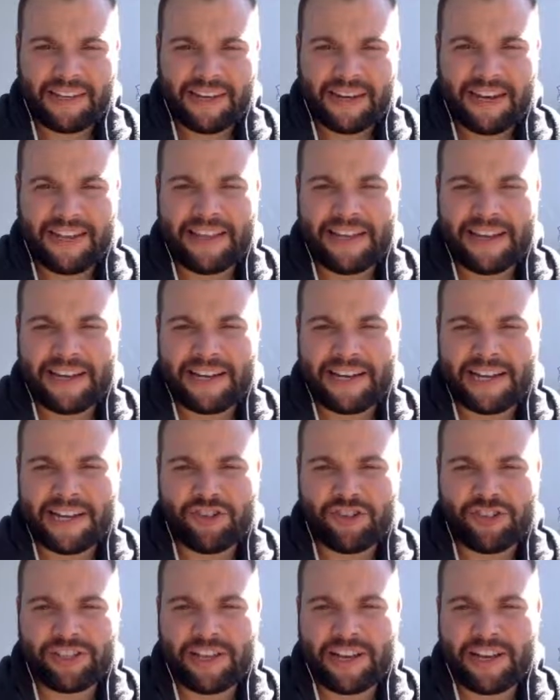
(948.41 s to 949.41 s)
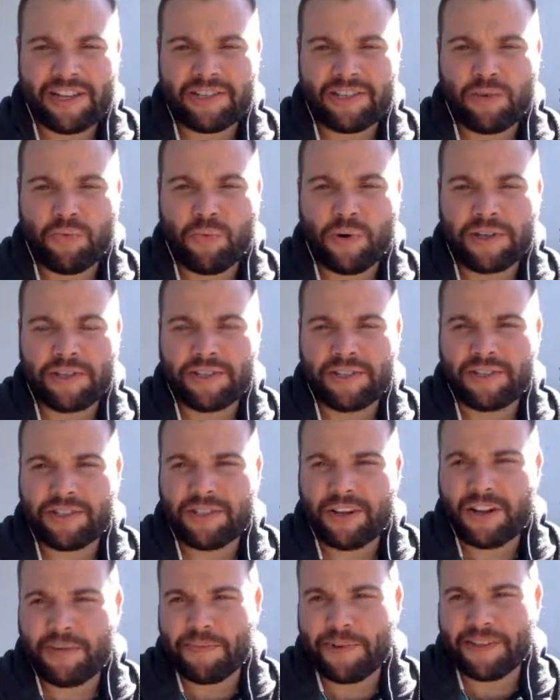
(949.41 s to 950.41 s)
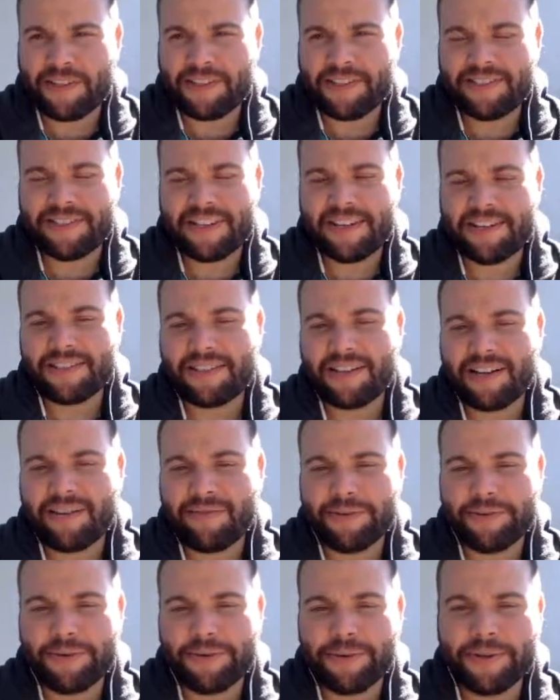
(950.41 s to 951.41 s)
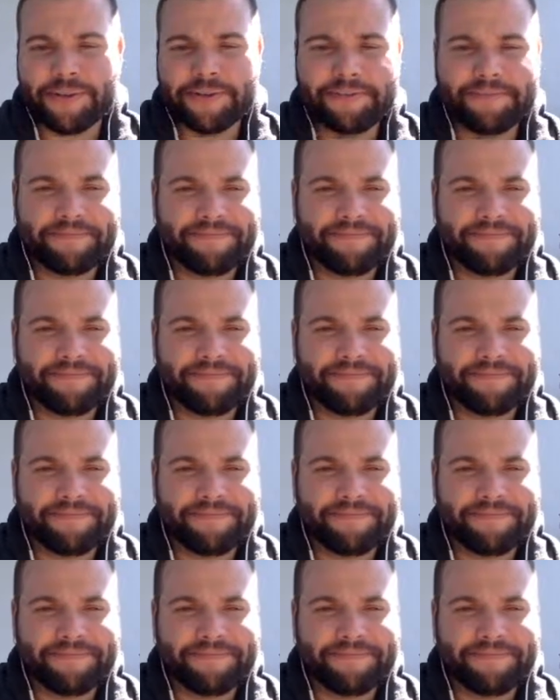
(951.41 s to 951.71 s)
And that just has one stop in San Salvador.